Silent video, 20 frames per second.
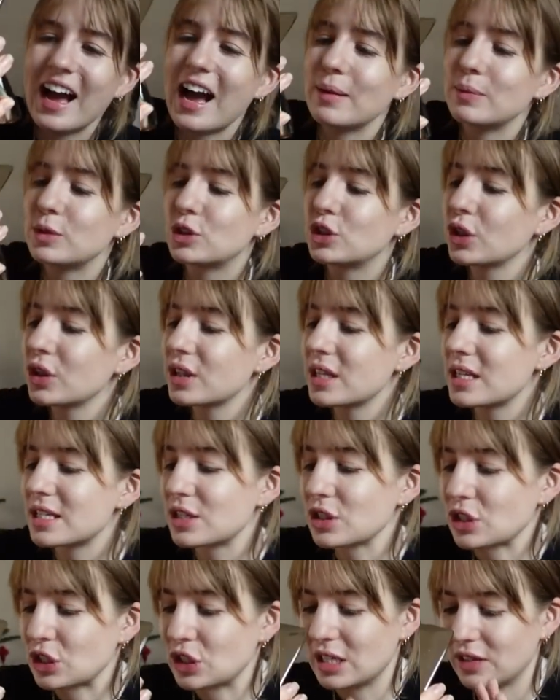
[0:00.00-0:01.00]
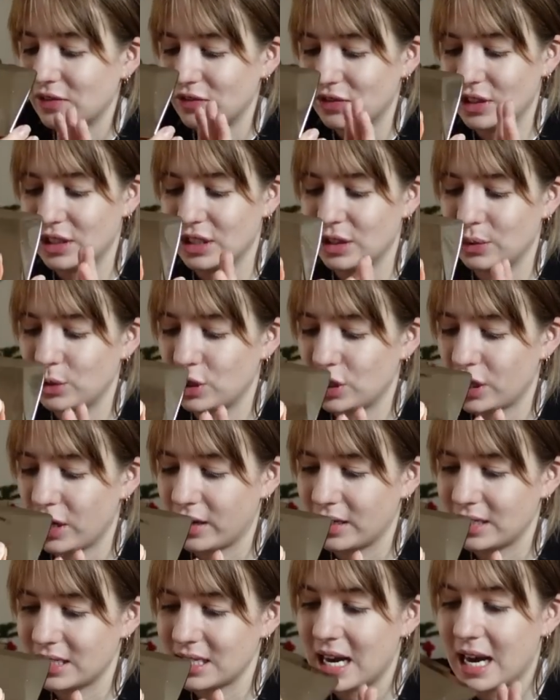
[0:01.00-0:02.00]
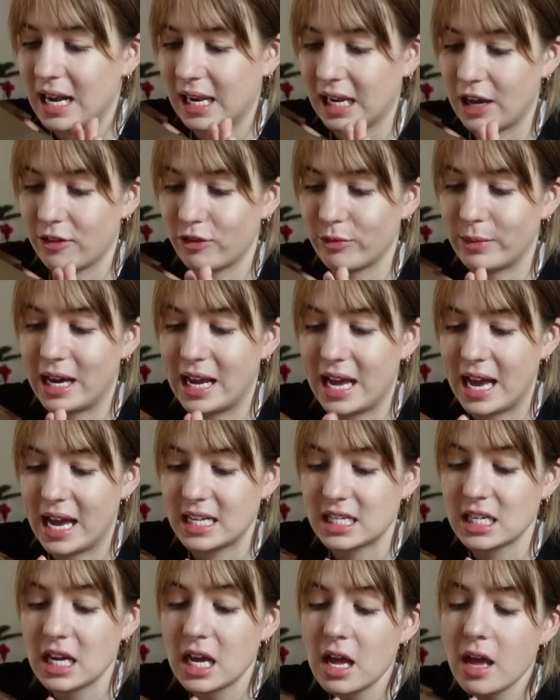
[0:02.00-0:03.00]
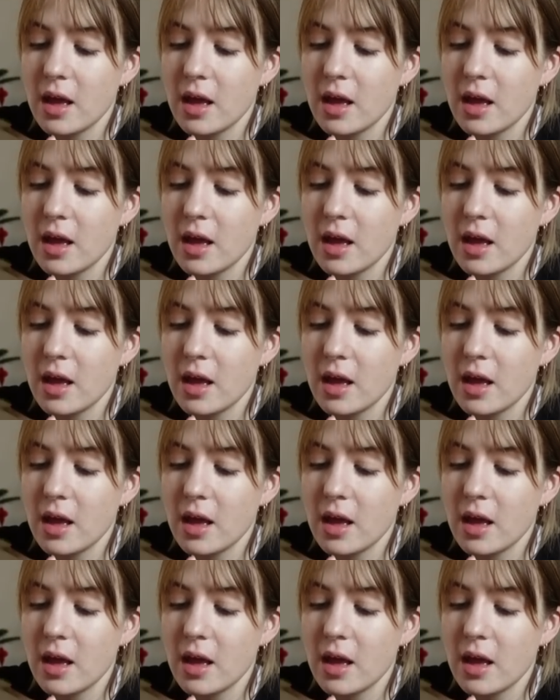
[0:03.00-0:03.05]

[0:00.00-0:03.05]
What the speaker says: I'm sure there's subtle differences which are going entirely over my head.